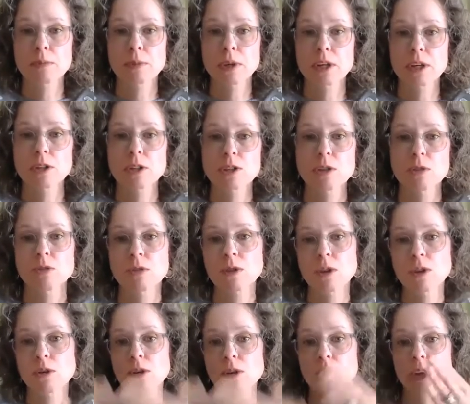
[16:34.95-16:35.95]
Because you
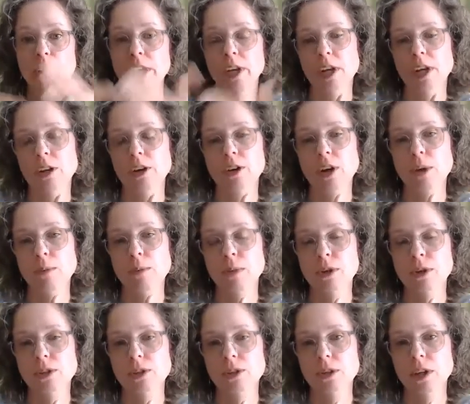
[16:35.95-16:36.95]
knew, looking at your
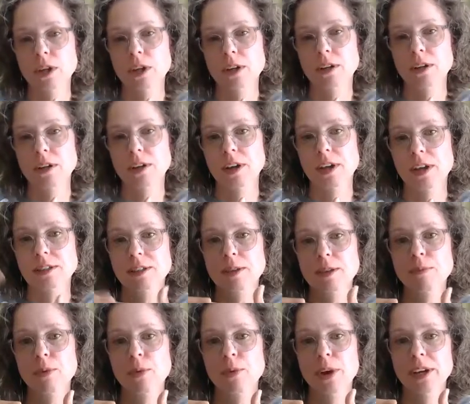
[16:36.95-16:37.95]
numbers, that at
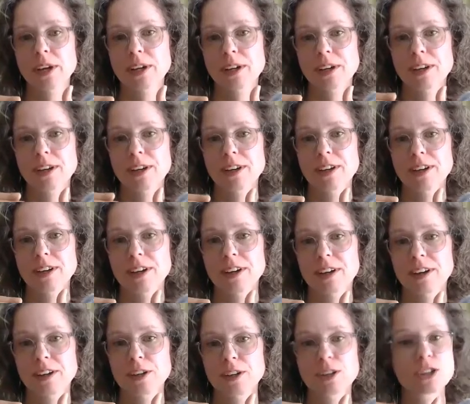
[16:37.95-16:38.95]
some point
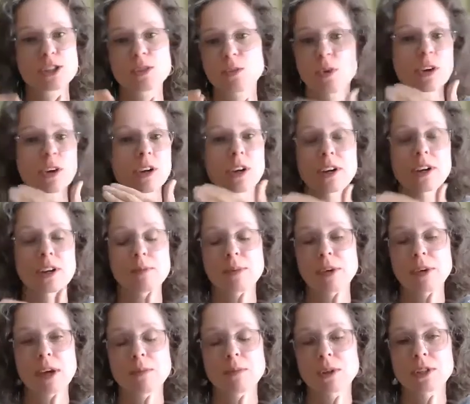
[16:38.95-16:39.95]
you just weren't going to
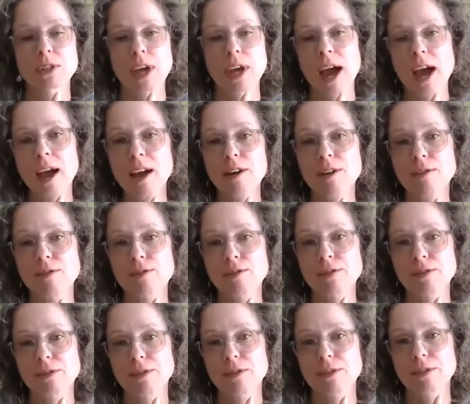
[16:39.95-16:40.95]
be able to have
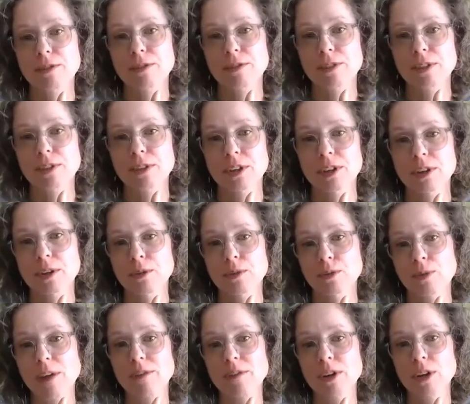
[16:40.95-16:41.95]
the
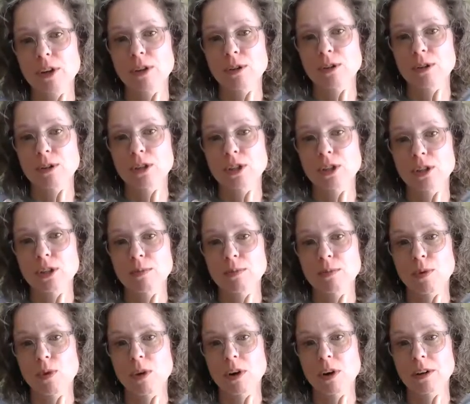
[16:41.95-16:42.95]
revenue to
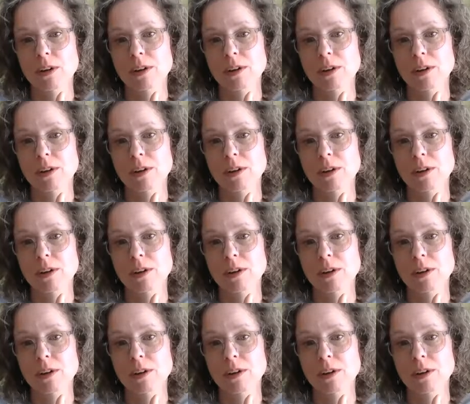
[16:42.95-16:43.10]
support